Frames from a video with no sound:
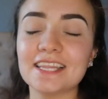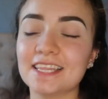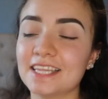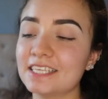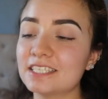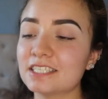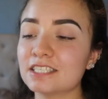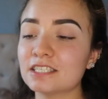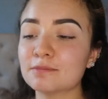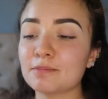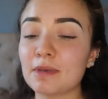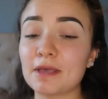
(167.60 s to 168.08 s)

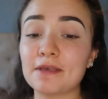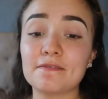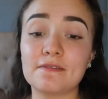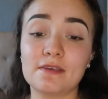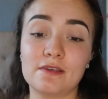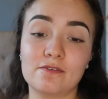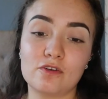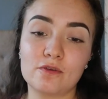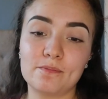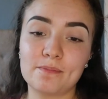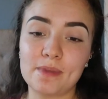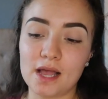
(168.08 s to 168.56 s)
This is my
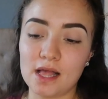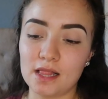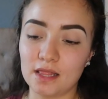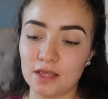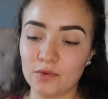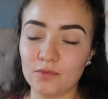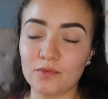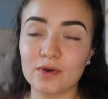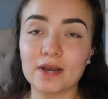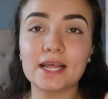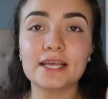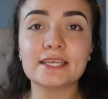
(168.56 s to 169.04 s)
favorite
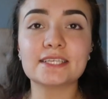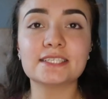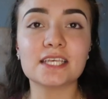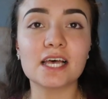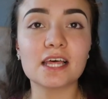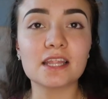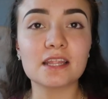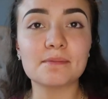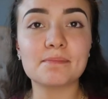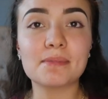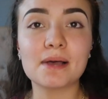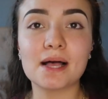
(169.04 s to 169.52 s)
palette. When I
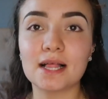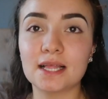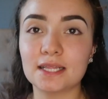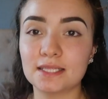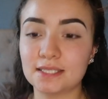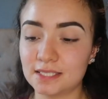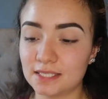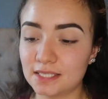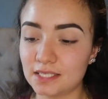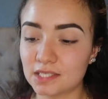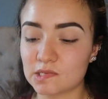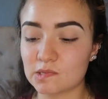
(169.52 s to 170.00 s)
saw the
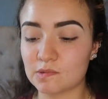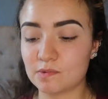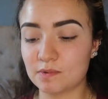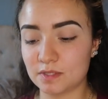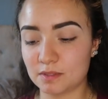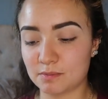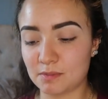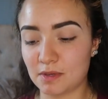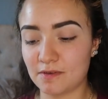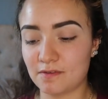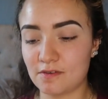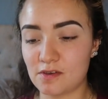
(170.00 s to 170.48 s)
palettes, this one
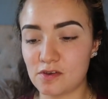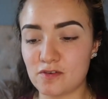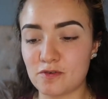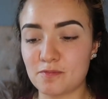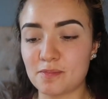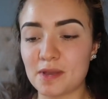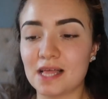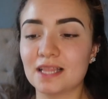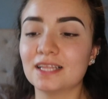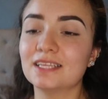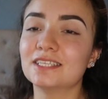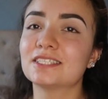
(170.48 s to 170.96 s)
was my favorite
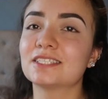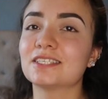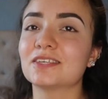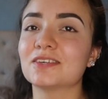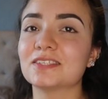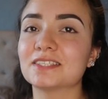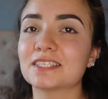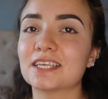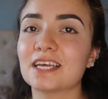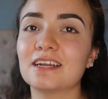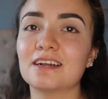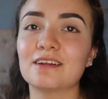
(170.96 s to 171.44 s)
palette, so
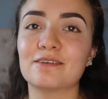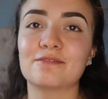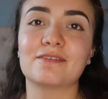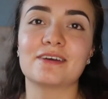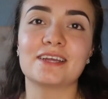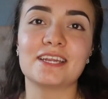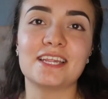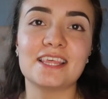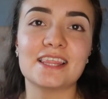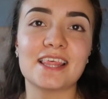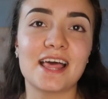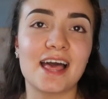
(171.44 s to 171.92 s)
it's kind of
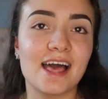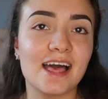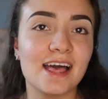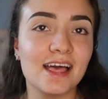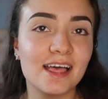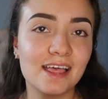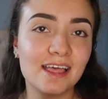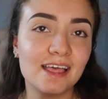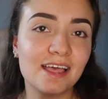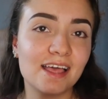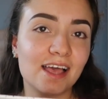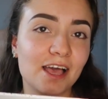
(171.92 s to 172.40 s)
funny that
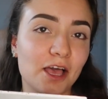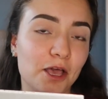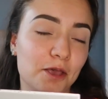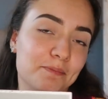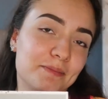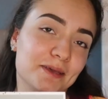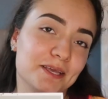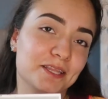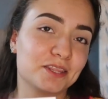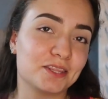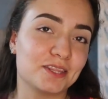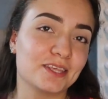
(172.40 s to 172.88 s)
I
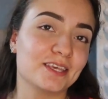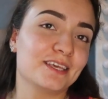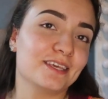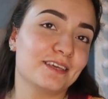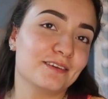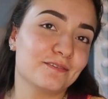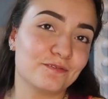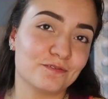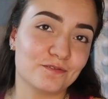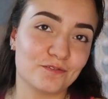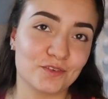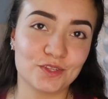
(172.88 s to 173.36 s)
picked it
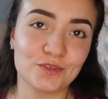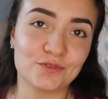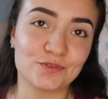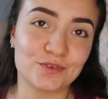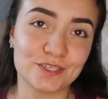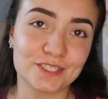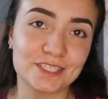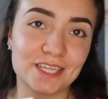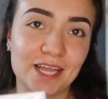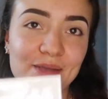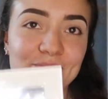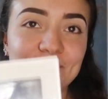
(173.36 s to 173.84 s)
for the
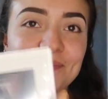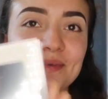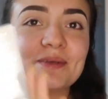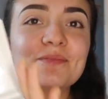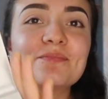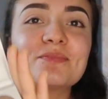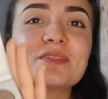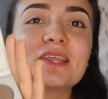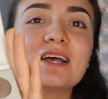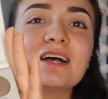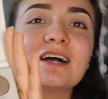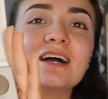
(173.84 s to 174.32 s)
first time.
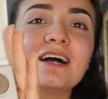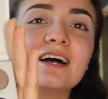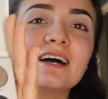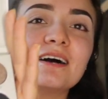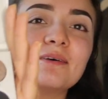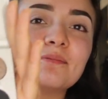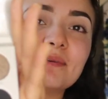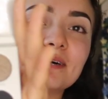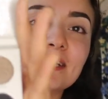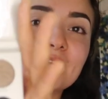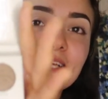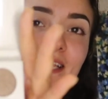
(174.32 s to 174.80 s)

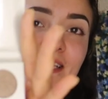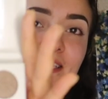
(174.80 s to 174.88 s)
But